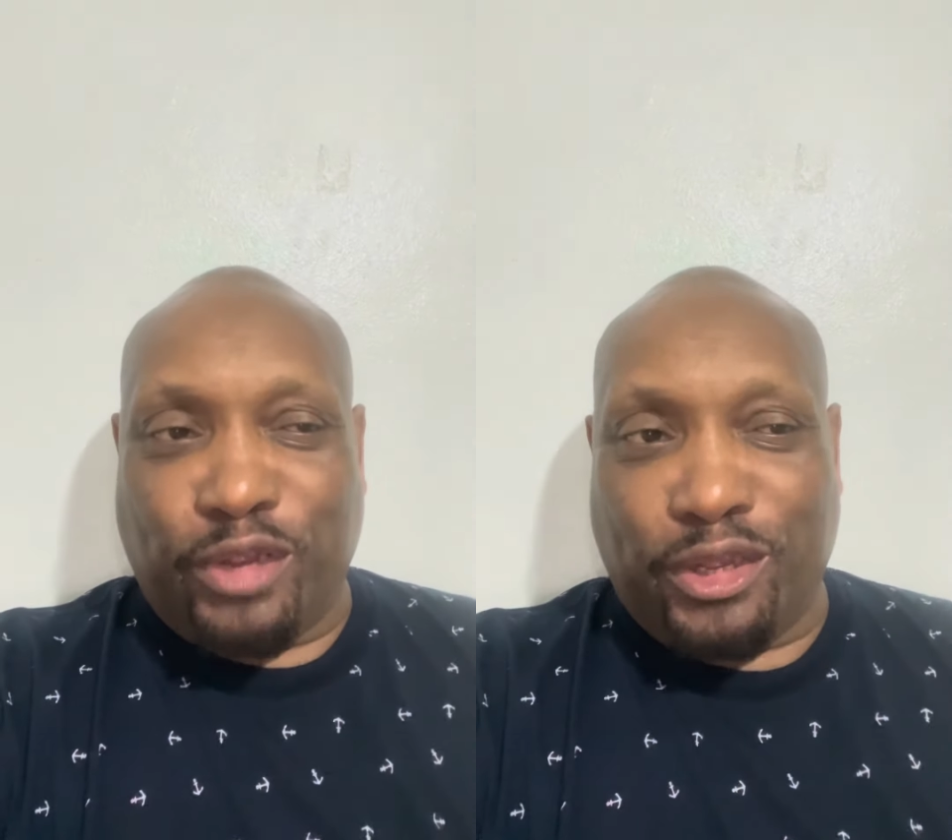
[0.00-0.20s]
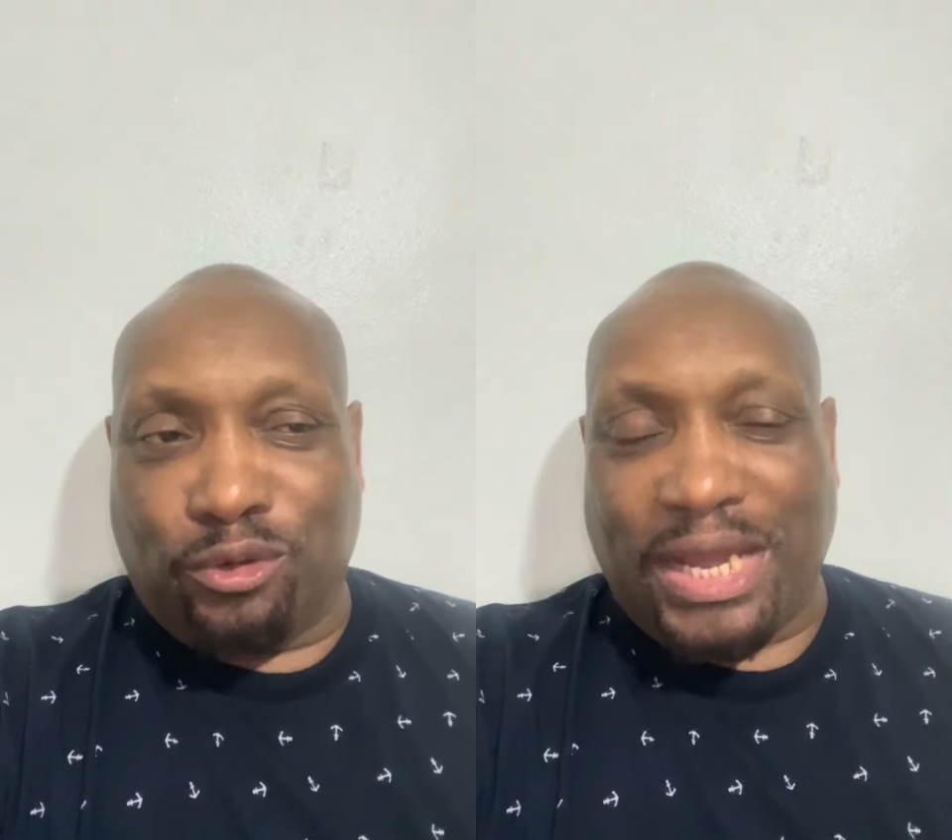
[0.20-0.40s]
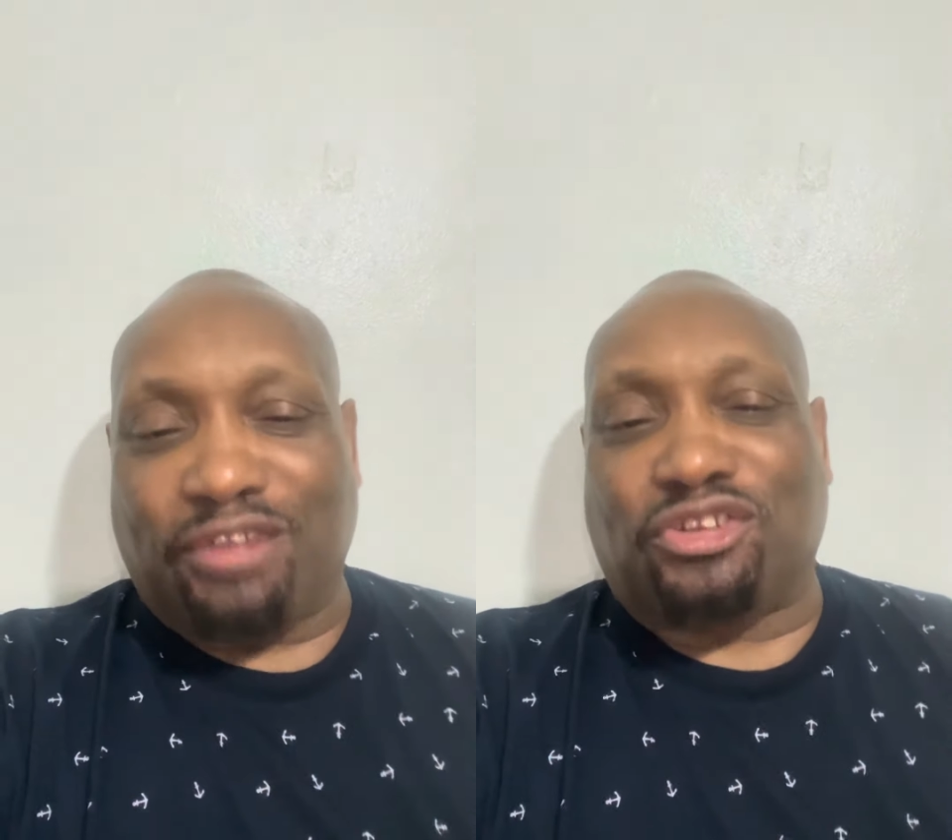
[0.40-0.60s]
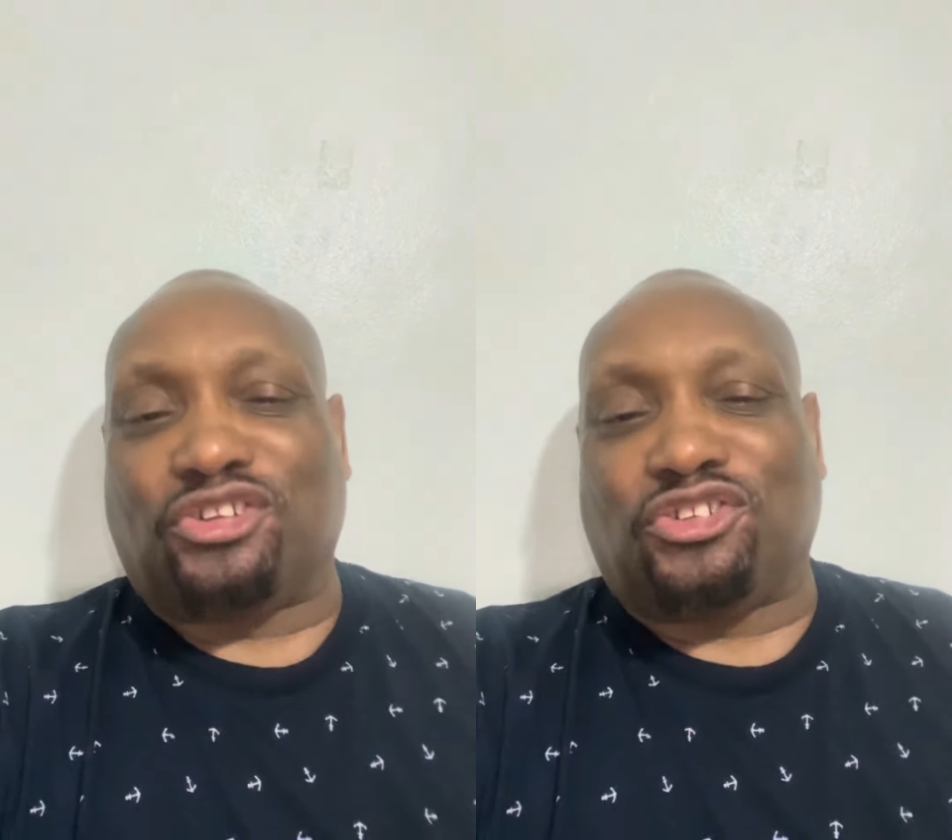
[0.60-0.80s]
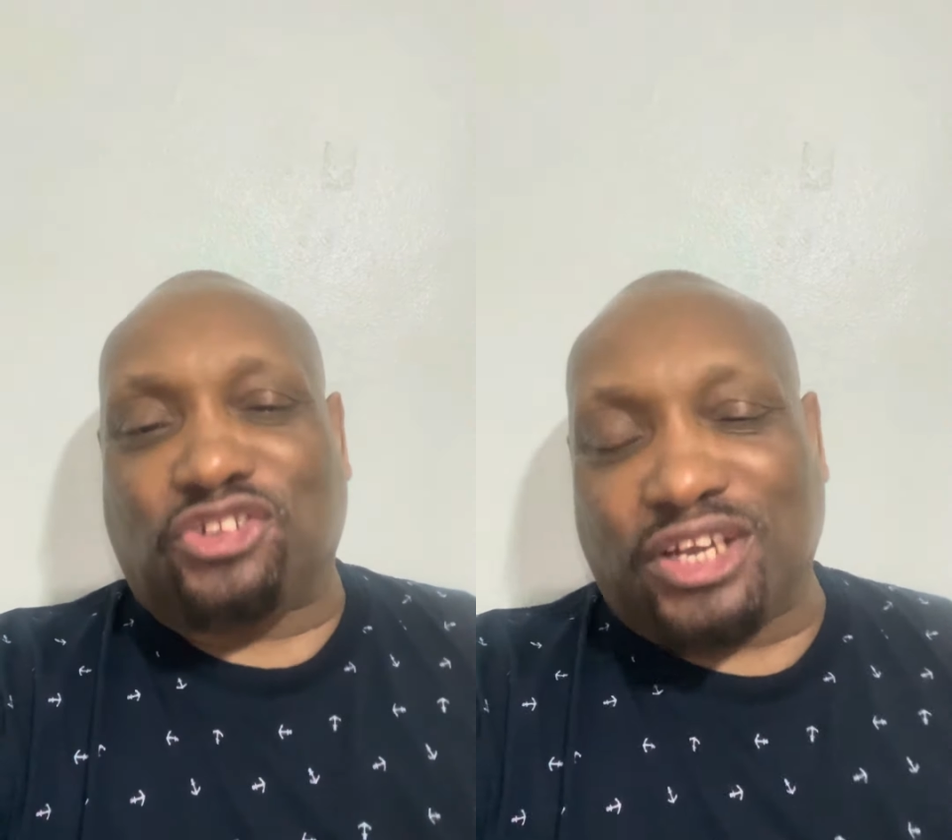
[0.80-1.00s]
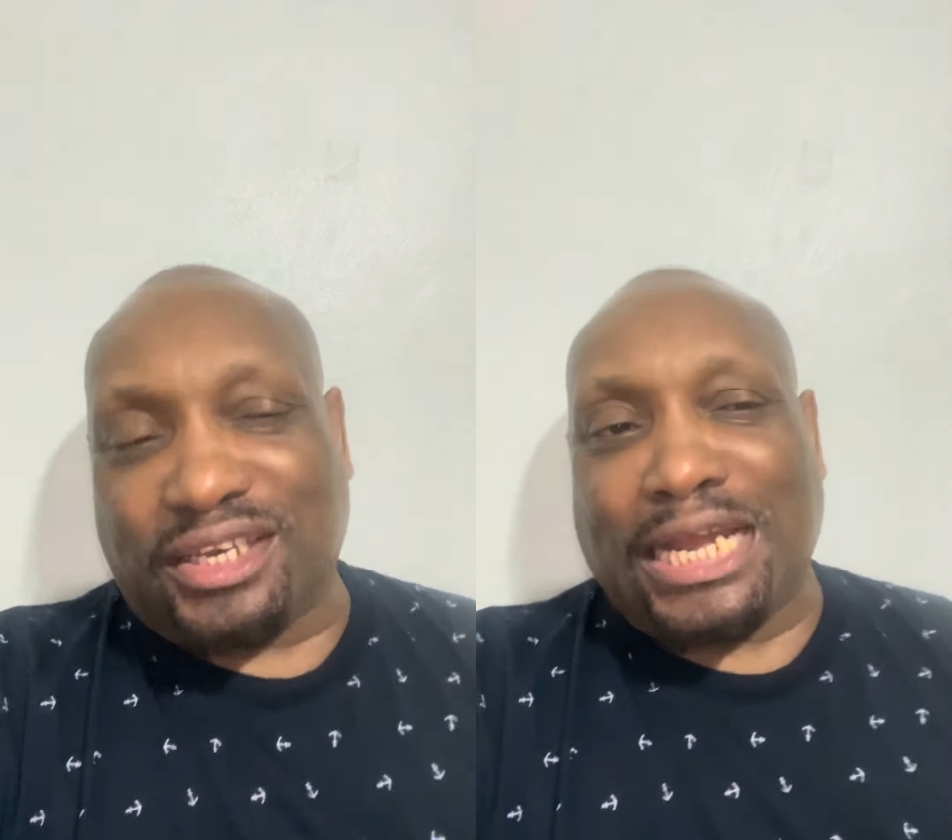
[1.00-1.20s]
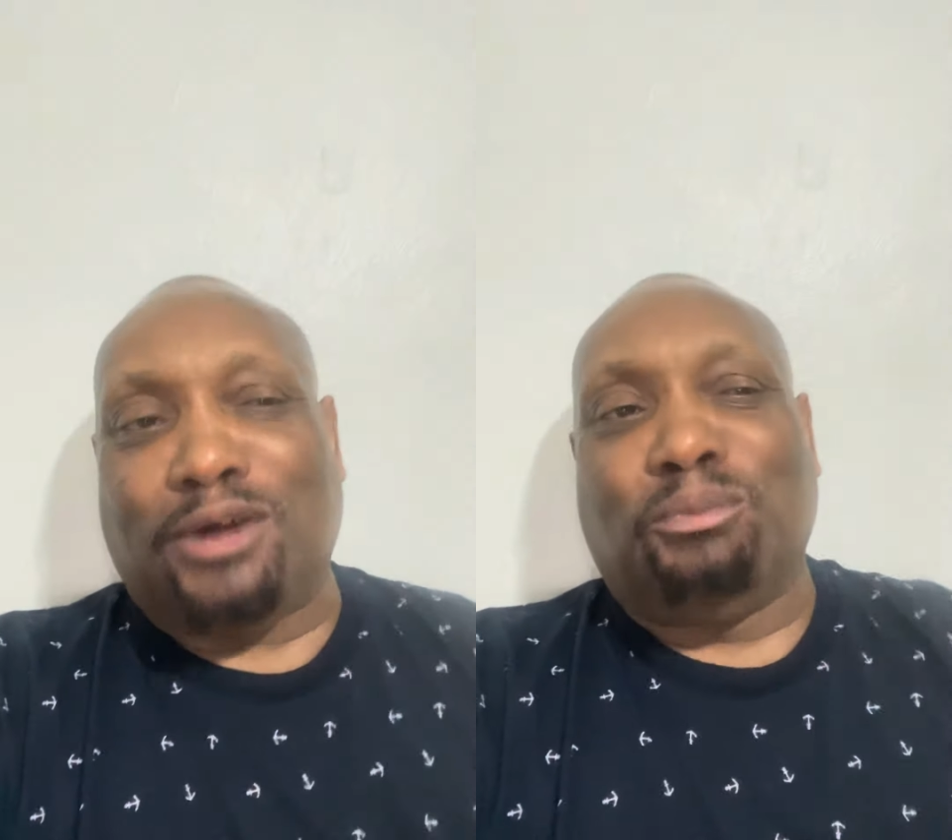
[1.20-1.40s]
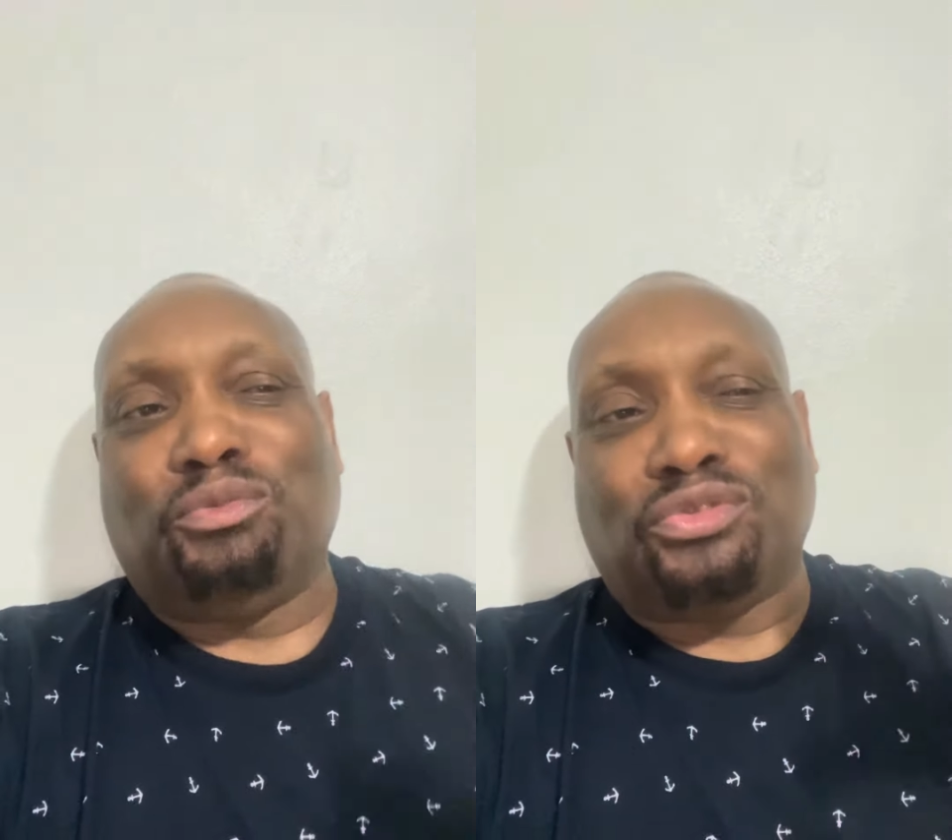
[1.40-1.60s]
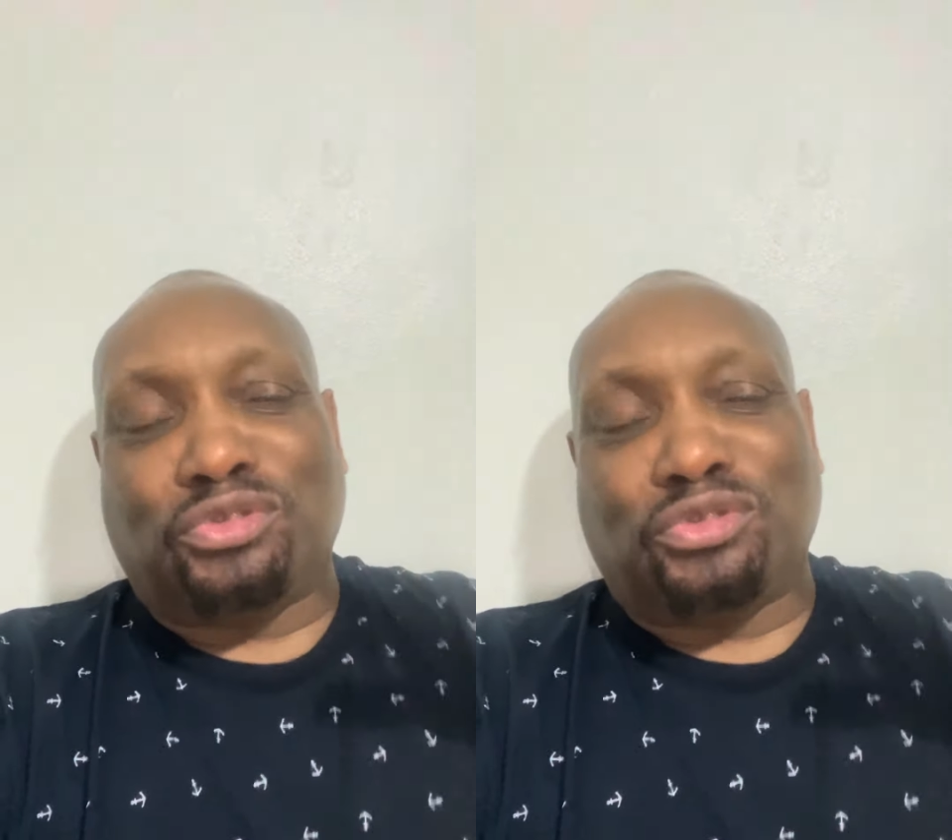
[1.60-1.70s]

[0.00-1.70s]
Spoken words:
Regal has to shut down